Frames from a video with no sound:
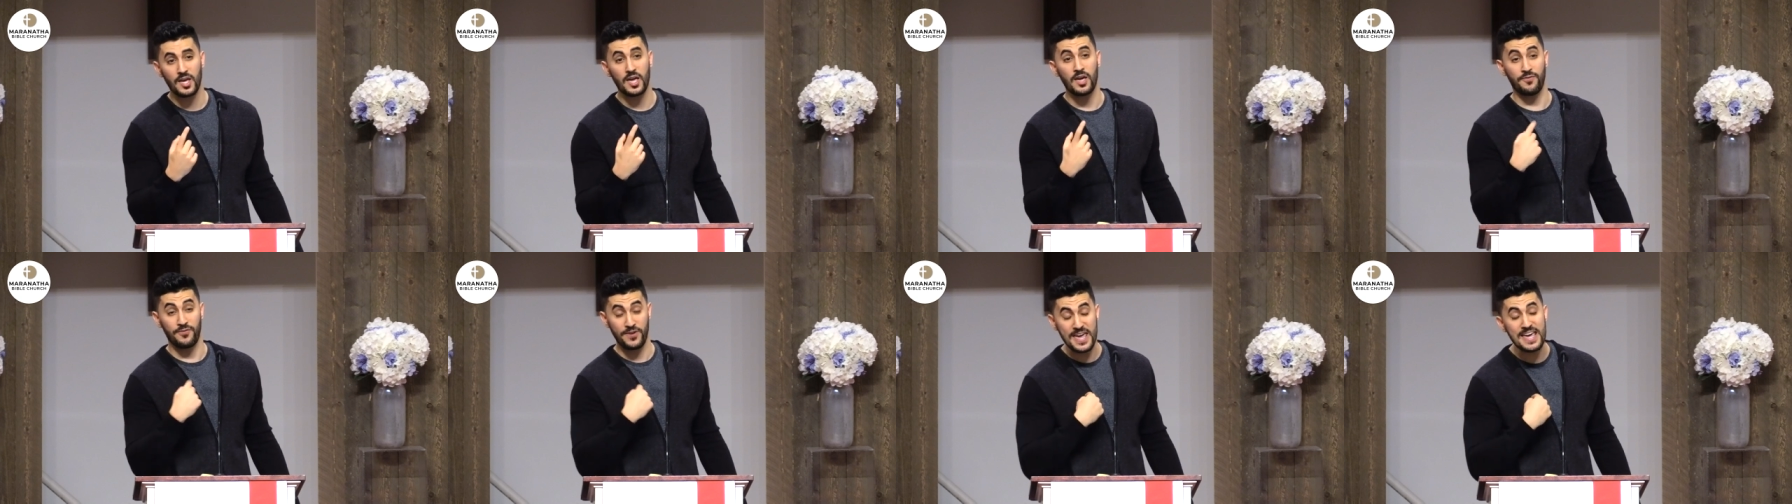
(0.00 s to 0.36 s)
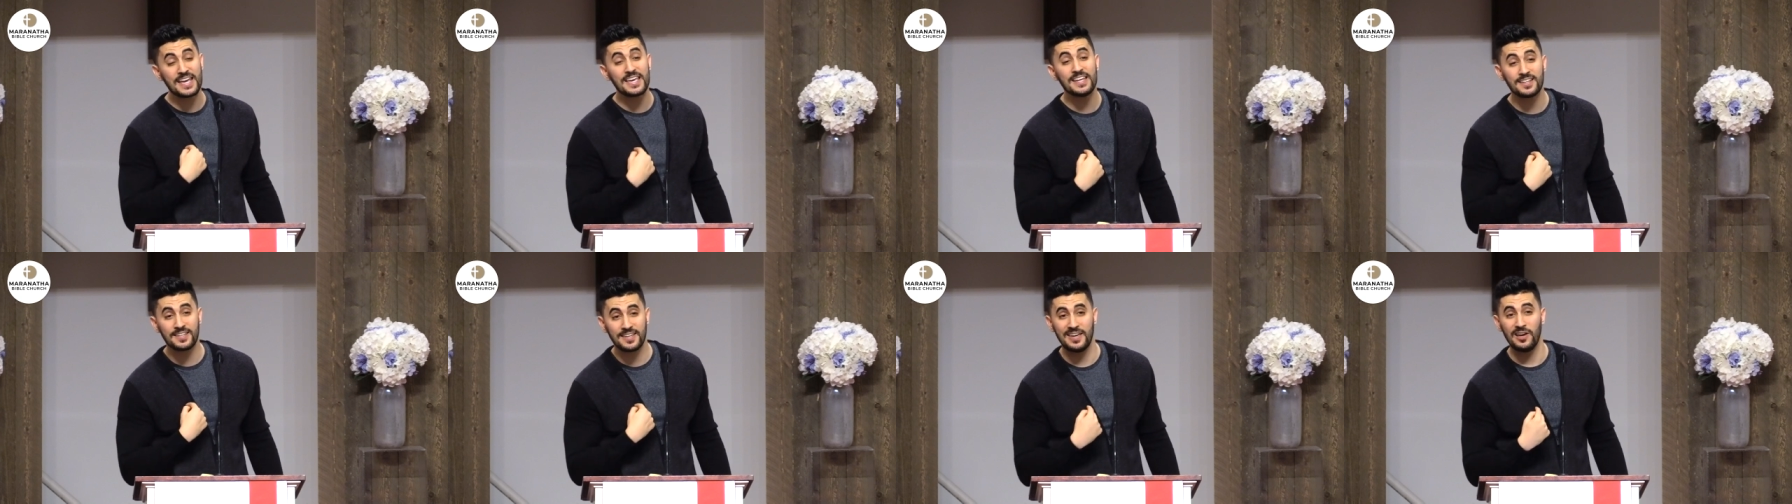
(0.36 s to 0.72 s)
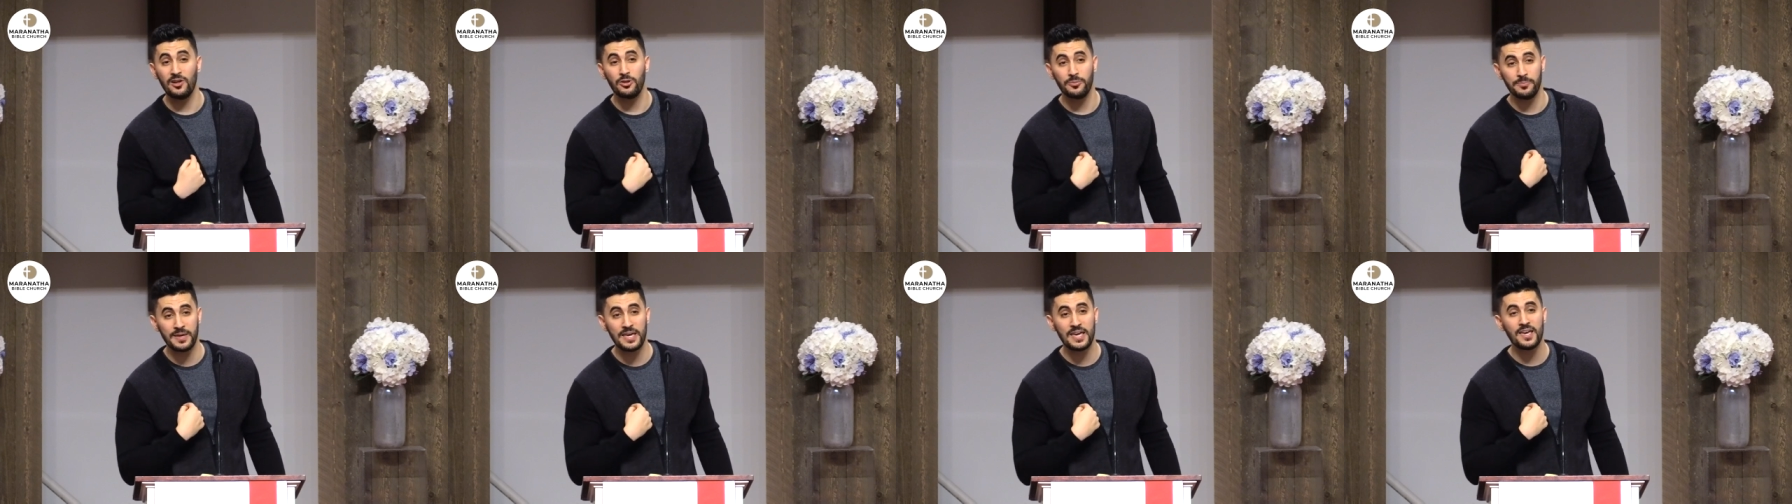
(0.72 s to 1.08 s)
If he can
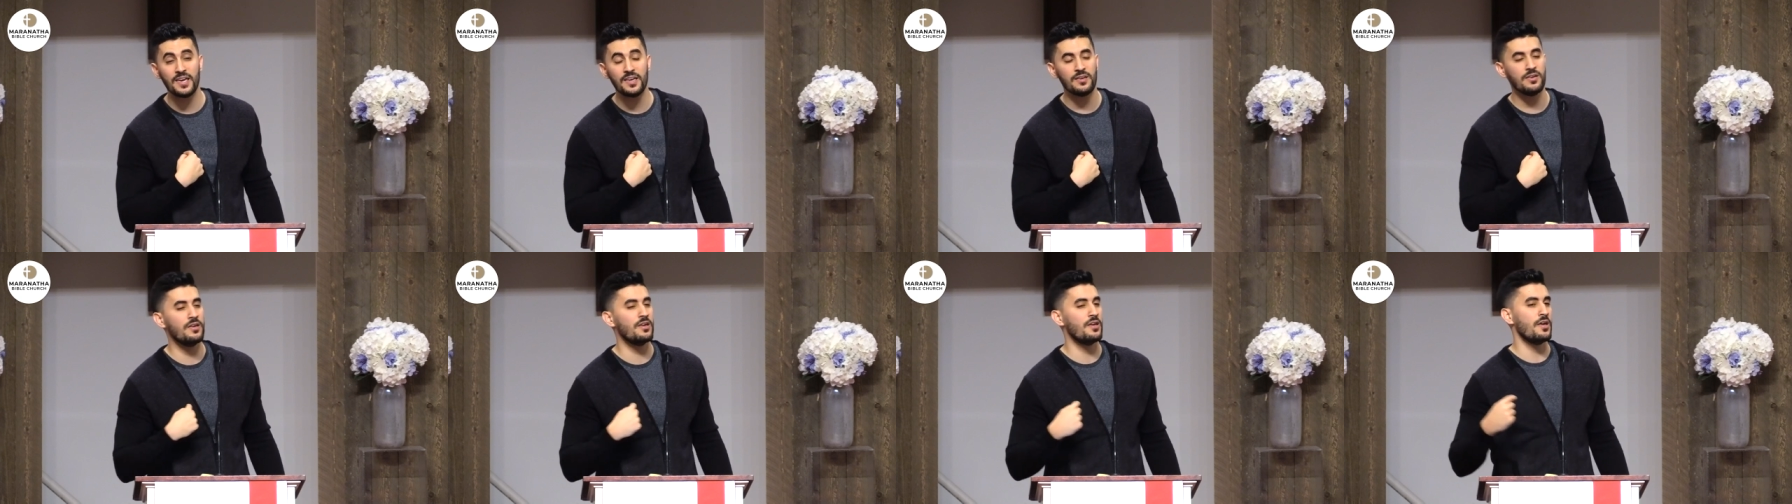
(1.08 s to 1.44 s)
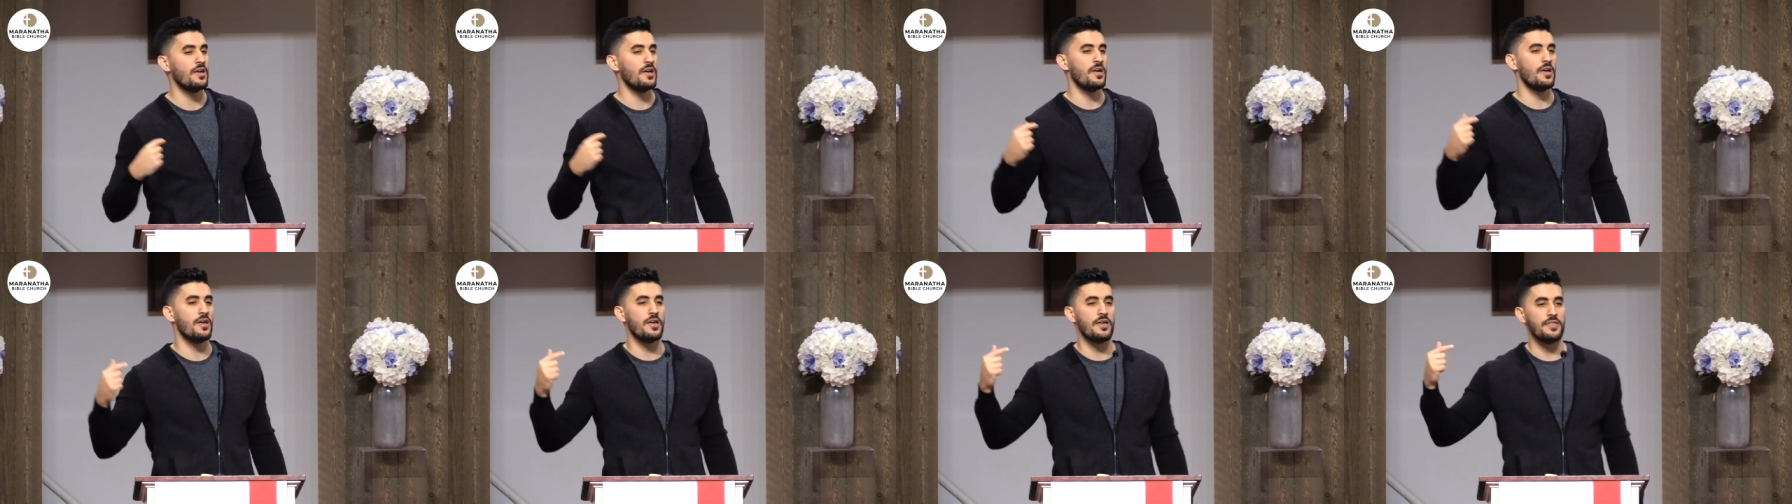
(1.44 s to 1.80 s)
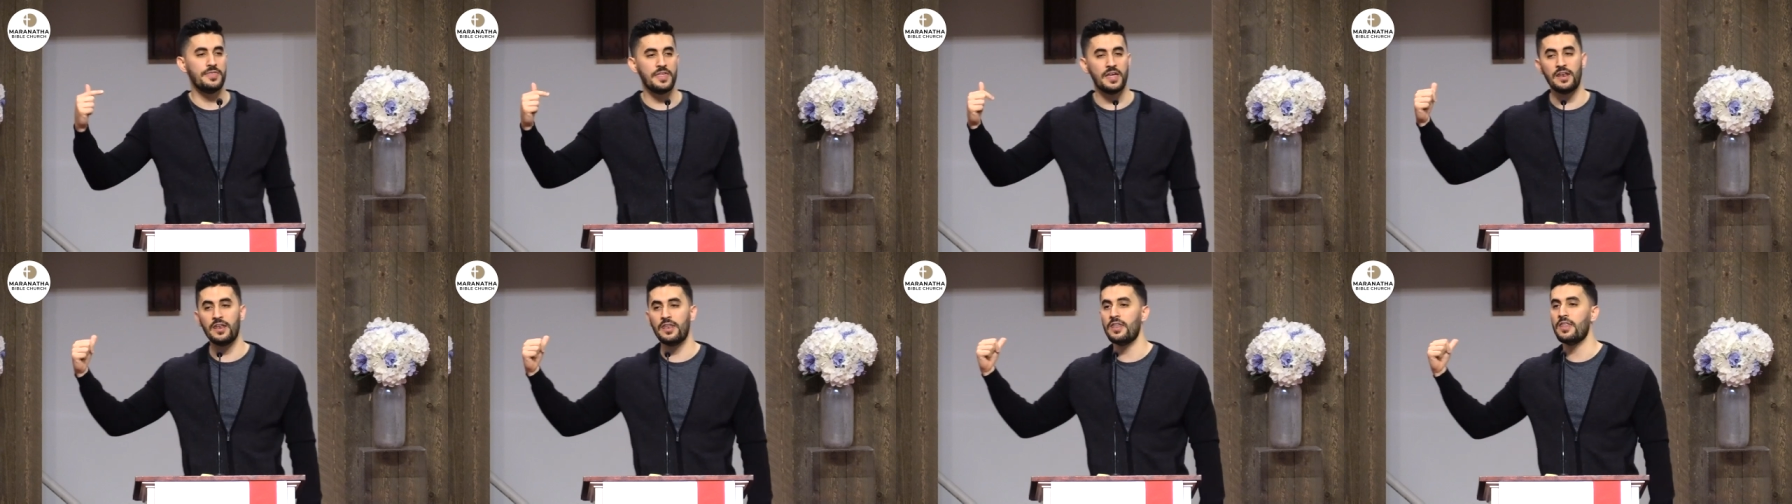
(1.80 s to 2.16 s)
kill me,
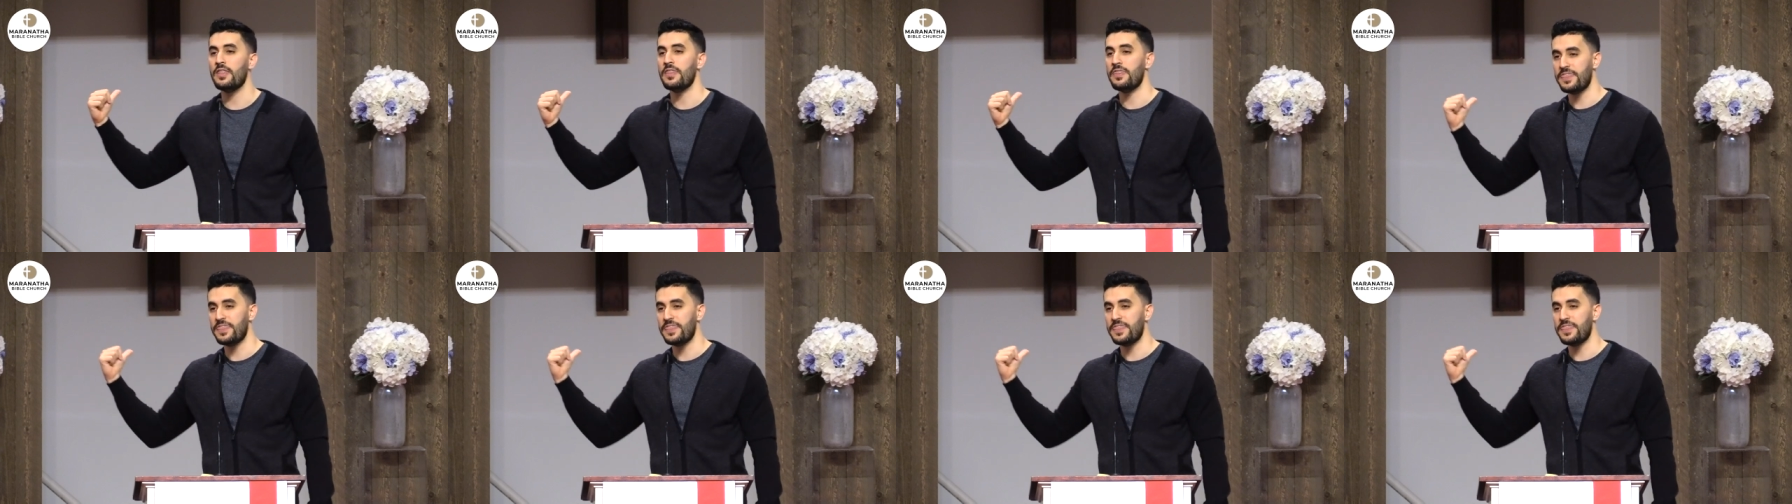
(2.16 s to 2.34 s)
then